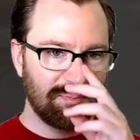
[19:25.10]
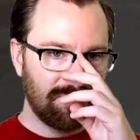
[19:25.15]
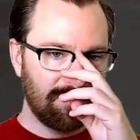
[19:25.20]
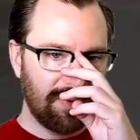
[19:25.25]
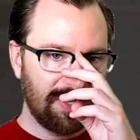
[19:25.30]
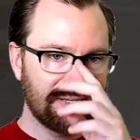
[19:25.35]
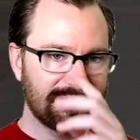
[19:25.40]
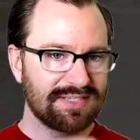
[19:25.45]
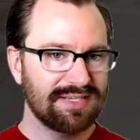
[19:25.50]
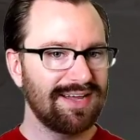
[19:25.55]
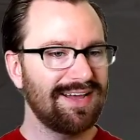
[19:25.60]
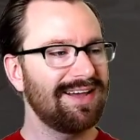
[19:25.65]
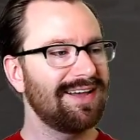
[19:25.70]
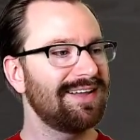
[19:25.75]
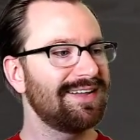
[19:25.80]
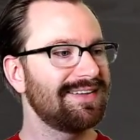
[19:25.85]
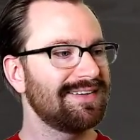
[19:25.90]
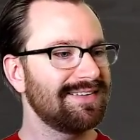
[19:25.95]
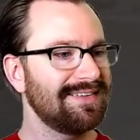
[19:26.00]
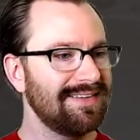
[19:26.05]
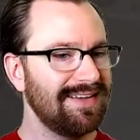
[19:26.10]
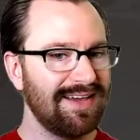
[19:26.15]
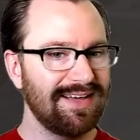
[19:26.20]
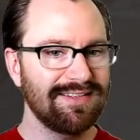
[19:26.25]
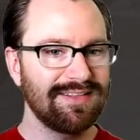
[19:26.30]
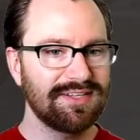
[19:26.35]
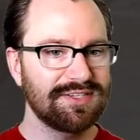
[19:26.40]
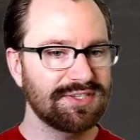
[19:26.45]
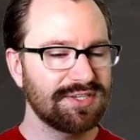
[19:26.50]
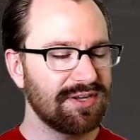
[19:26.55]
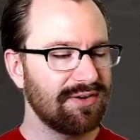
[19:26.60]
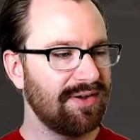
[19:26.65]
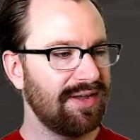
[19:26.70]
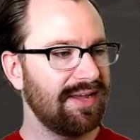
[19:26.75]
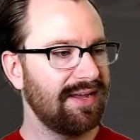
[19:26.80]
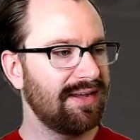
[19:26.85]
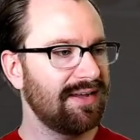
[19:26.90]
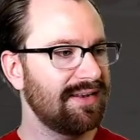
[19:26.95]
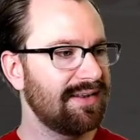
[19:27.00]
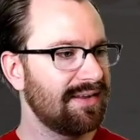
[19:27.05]
but uh, yeah, let's go
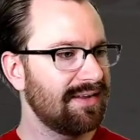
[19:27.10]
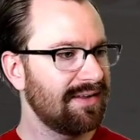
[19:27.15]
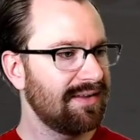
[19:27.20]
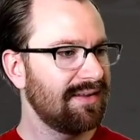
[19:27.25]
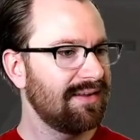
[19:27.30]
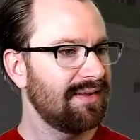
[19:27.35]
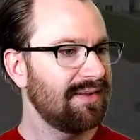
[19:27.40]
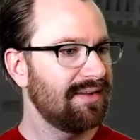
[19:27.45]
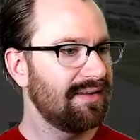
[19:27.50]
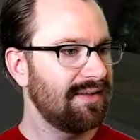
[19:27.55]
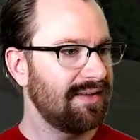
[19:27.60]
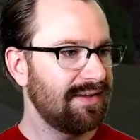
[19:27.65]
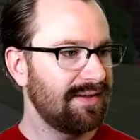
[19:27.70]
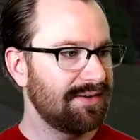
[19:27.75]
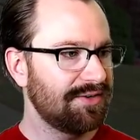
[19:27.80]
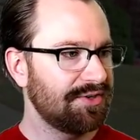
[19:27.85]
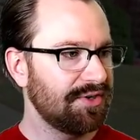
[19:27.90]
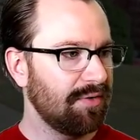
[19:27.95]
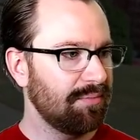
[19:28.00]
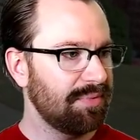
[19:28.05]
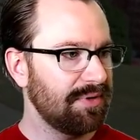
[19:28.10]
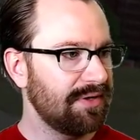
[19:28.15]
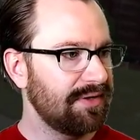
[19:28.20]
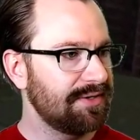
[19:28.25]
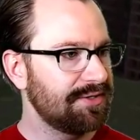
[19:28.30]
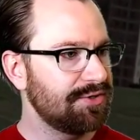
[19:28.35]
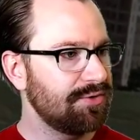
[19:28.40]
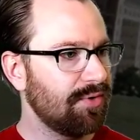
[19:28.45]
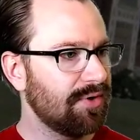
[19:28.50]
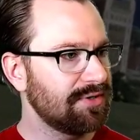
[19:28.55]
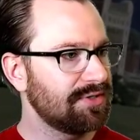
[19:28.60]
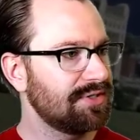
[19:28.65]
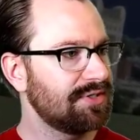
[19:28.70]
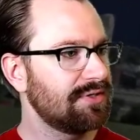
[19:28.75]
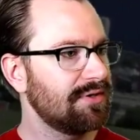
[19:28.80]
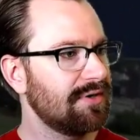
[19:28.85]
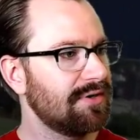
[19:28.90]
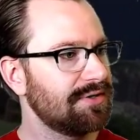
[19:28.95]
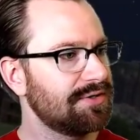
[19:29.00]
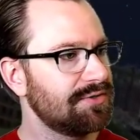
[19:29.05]
ahead and jump into our
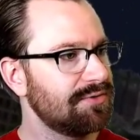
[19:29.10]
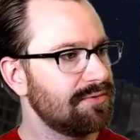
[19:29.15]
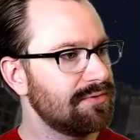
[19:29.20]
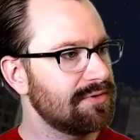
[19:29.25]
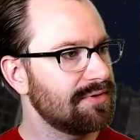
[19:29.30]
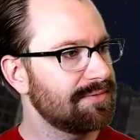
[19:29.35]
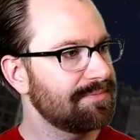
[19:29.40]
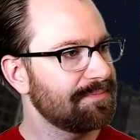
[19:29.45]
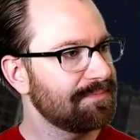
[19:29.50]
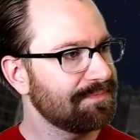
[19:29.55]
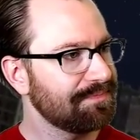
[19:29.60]
star tour.